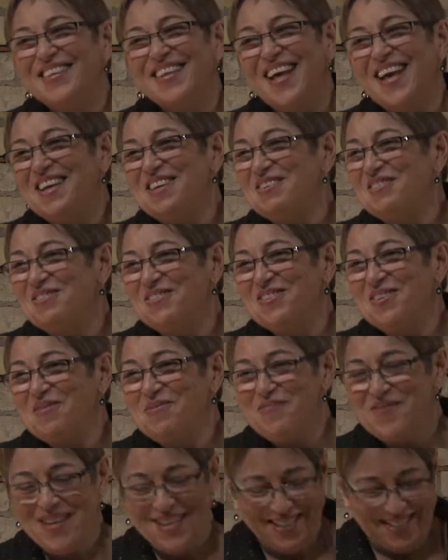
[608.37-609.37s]
Thank you so
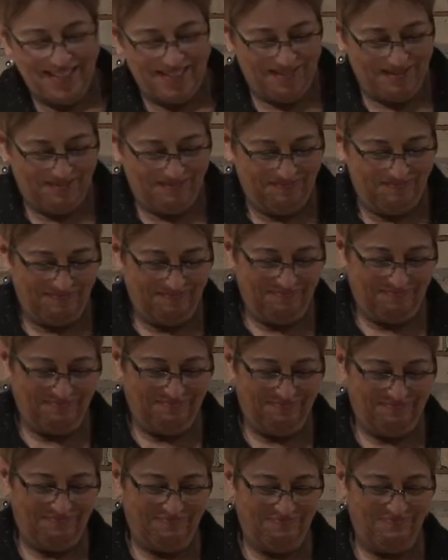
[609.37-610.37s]
much.
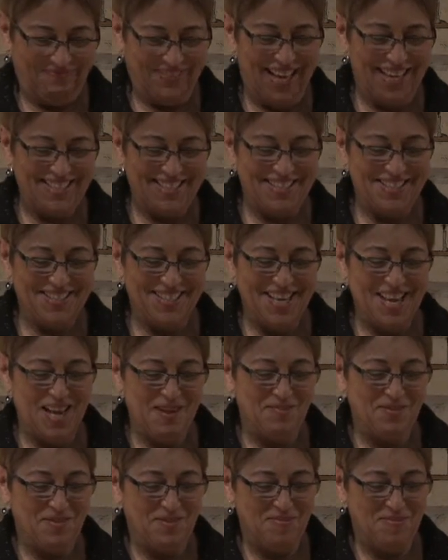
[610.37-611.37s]
That just
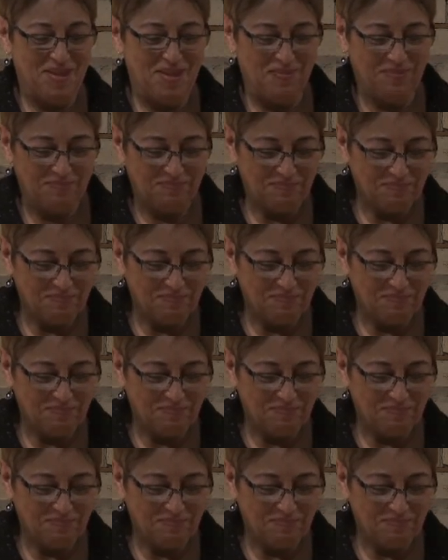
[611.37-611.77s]
came to me.